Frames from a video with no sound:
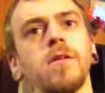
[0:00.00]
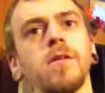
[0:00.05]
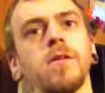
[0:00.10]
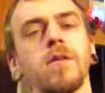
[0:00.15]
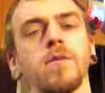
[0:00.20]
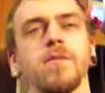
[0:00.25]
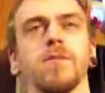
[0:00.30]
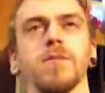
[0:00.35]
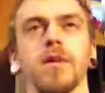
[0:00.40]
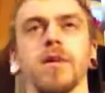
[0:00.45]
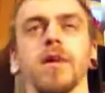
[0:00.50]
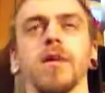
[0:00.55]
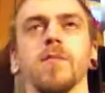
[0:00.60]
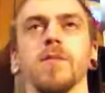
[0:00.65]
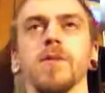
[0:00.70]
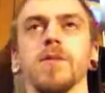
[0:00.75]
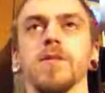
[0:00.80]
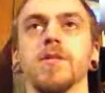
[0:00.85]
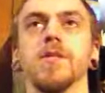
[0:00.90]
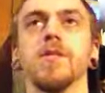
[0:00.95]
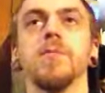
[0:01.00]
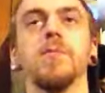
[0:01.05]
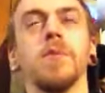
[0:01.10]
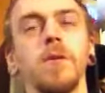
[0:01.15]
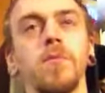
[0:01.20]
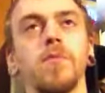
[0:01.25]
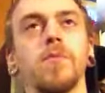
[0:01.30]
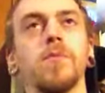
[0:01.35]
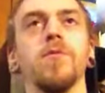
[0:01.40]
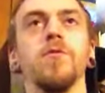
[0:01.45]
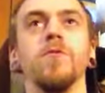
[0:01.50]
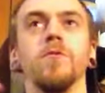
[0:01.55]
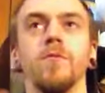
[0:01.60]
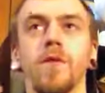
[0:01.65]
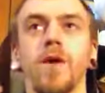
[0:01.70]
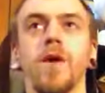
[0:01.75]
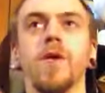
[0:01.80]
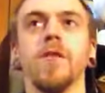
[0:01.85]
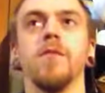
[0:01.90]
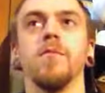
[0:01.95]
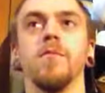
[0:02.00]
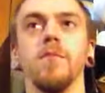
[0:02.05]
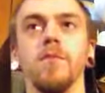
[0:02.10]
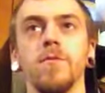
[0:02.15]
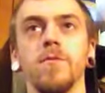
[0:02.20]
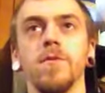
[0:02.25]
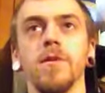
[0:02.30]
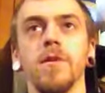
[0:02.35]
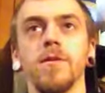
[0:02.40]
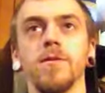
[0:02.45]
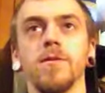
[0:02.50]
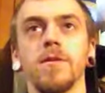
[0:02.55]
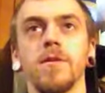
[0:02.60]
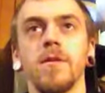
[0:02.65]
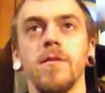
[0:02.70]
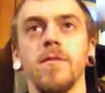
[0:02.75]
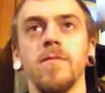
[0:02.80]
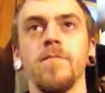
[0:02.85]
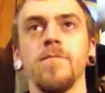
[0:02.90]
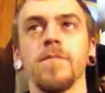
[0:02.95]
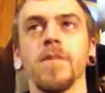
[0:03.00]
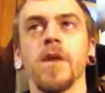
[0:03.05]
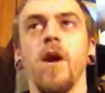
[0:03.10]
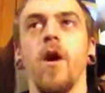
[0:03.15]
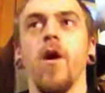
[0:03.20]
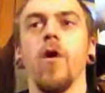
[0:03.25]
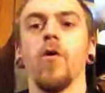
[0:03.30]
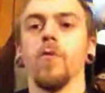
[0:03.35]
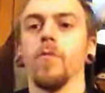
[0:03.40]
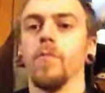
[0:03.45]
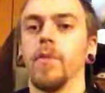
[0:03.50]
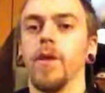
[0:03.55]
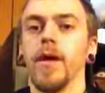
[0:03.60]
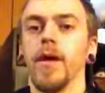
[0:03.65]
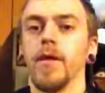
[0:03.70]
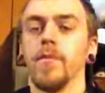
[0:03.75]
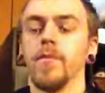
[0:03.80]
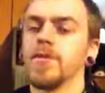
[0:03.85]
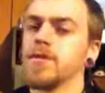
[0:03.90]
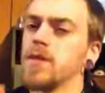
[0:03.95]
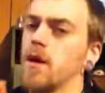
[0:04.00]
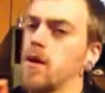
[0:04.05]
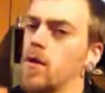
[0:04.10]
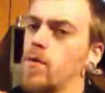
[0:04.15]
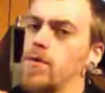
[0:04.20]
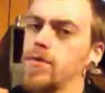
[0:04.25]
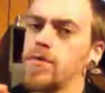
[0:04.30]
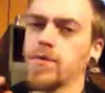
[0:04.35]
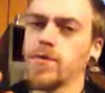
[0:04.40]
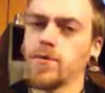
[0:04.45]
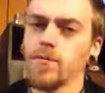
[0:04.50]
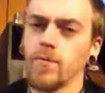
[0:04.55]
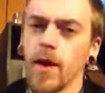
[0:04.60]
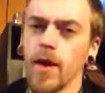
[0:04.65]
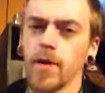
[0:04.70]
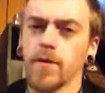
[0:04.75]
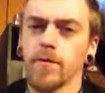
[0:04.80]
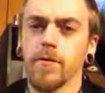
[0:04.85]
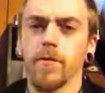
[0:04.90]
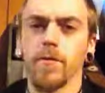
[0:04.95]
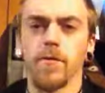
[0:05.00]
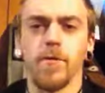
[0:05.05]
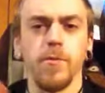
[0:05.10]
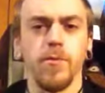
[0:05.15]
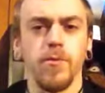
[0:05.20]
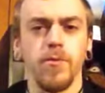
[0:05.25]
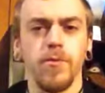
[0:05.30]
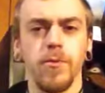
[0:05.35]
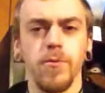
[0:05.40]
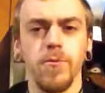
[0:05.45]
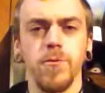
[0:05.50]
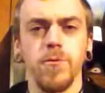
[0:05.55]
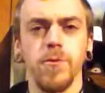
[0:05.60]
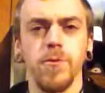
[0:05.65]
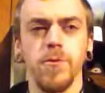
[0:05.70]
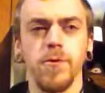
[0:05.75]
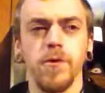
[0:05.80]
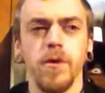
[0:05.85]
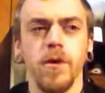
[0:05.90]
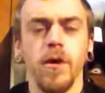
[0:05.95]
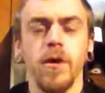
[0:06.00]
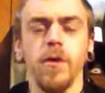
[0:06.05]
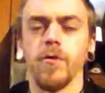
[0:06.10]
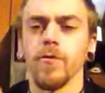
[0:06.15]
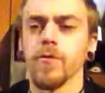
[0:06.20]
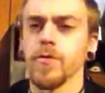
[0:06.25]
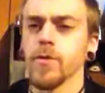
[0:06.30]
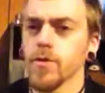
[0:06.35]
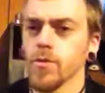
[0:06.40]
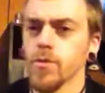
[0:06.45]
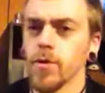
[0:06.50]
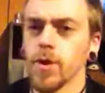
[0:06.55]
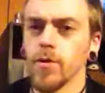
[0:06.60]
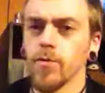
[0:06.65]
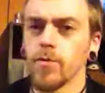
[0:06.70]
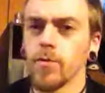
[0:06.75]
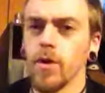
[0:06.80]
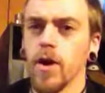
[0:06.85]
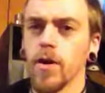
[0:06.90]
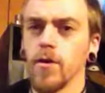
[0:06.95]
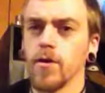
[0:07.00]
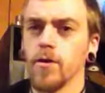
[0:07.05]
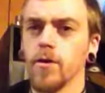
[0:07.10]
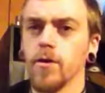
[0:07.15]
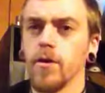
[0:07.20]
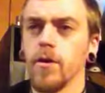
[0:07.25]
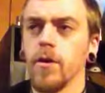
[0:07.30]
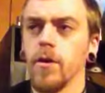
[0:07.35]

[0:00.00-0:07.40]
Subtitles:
I wouldn't say companies, the people who fund the movies are to blame. It's not always the director or the producer, the screenwriter.